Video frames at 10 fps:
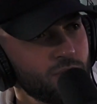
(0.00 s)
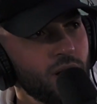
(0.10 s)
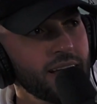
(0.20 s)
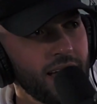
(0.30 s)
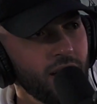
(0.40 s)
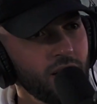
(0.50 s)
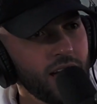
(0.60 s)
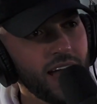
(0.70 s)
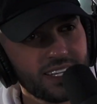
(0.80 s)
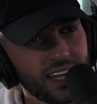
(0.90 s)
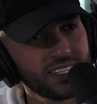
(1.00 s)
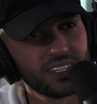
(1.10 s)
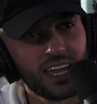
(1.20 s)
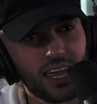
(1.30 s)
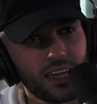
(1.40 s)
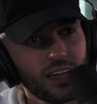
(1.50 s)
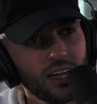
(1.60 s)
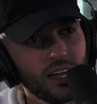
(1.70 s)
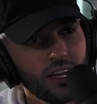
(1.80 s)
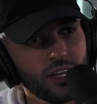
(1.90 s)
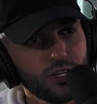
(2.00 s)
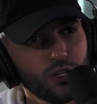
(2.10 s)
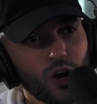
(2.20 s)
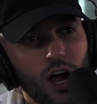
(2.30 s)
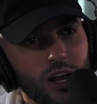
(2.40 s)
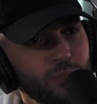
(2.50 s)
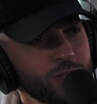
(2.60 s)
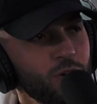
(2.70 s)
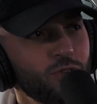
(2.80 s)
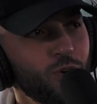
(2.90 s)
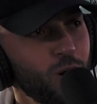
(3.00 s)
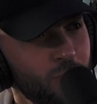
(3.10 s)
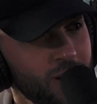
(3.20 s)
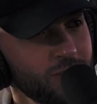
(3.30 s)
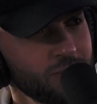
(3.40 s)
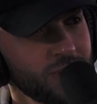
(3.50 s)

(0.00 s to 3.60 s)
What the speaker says: right now. It's not saying you're 100% overall better than me.